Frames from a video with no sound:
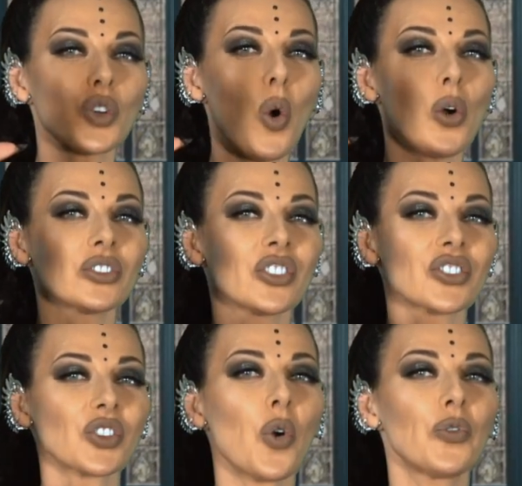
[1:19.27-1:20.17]

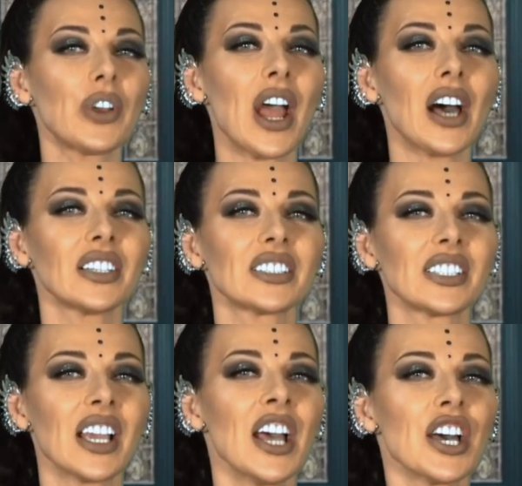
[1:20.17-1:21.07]
corners of
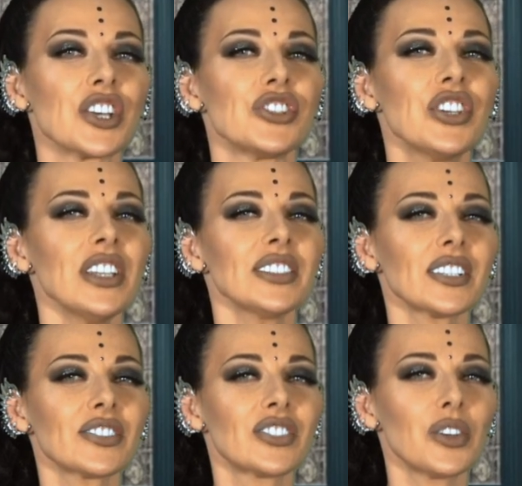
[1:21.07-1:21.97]
reality. This
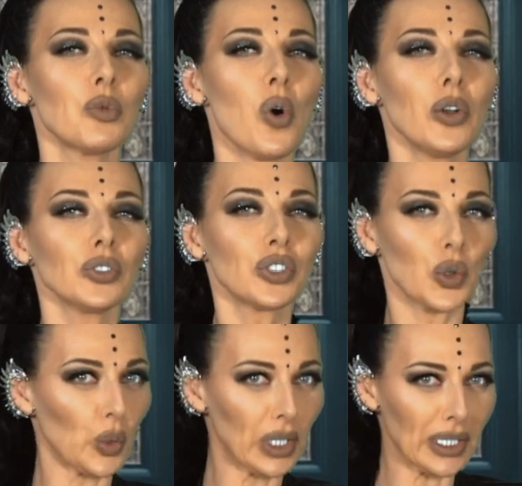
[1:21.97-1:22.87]
is the world
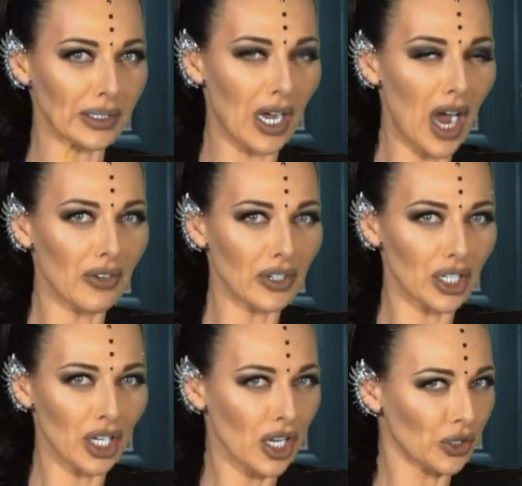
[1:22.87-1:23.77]
we'll uncover
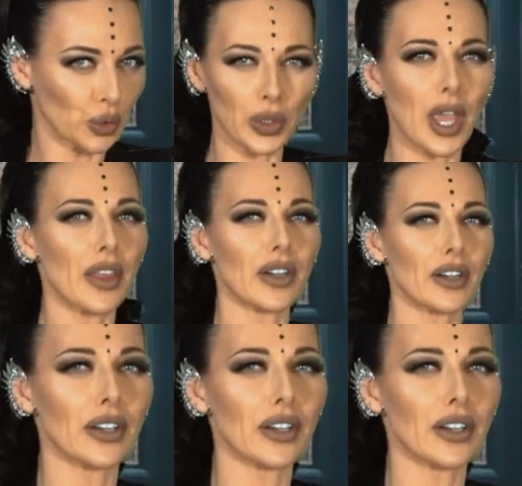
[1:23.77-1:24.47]
together.